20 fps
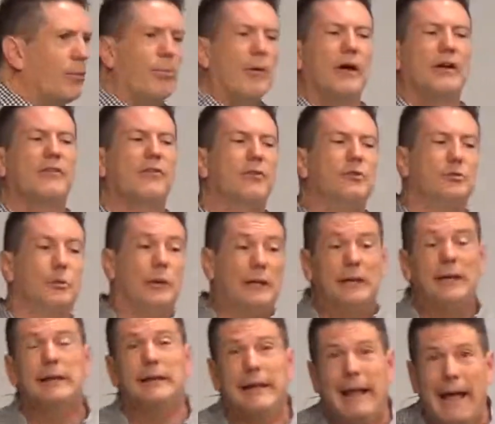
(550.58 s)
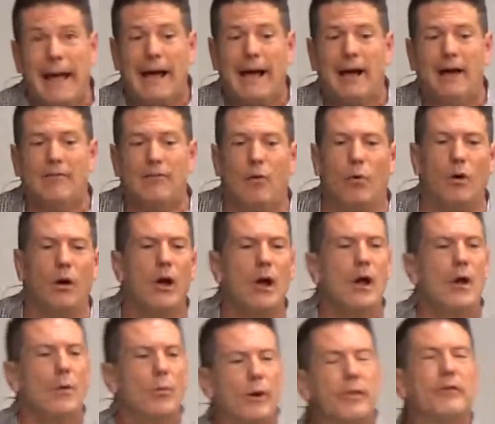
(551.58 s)
breakfast we didn't have, or
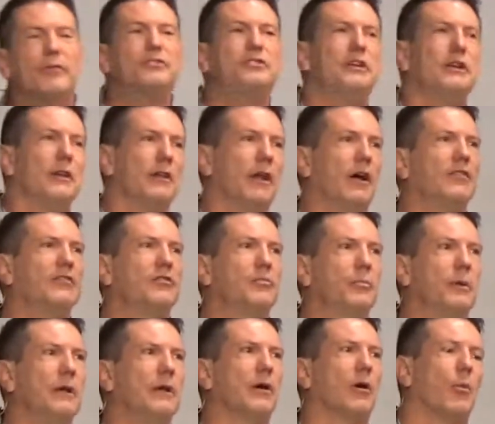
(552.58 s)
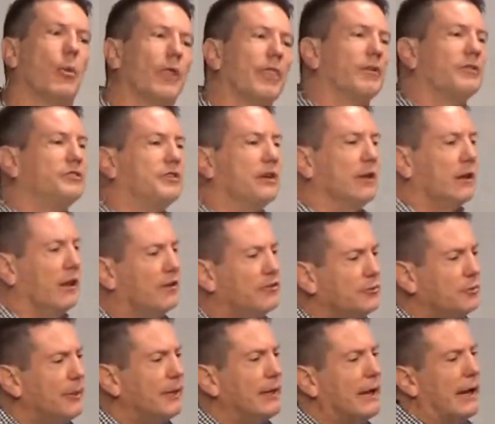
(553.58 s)
whether she loves me or whether she loves
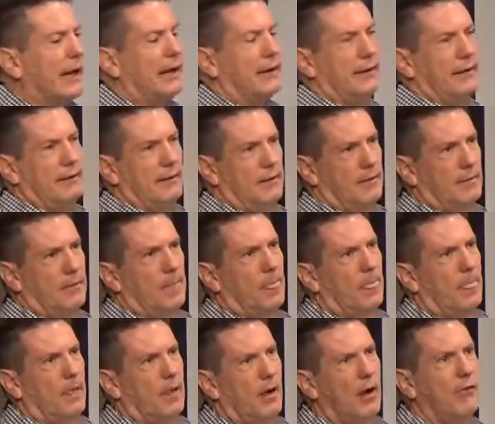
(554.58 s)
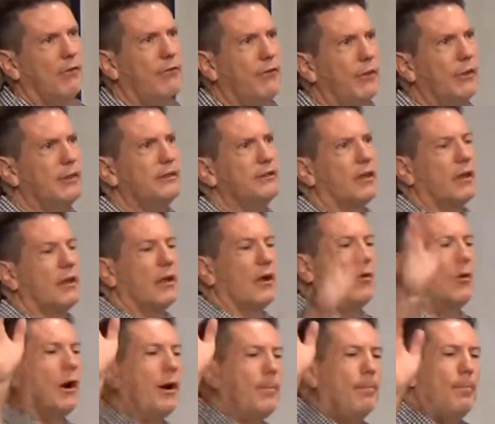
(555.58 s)
me not. Our feelings can
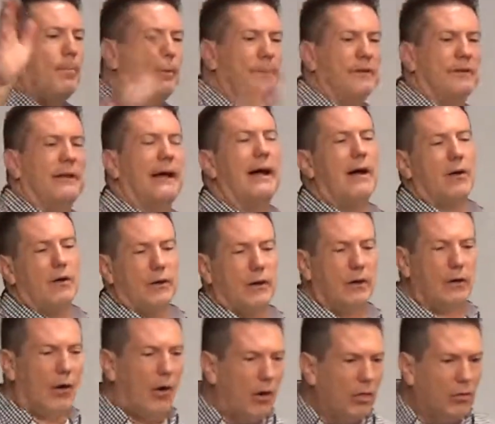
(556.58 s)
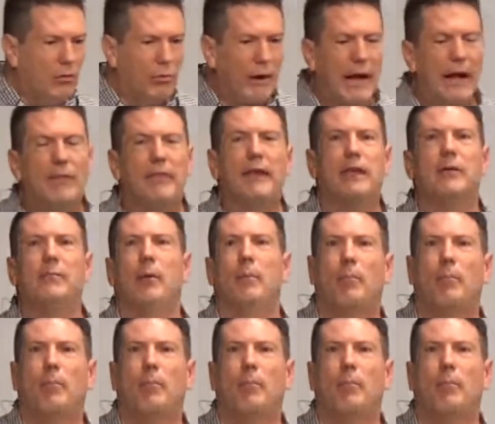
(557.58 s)
go up and down and all around. They can be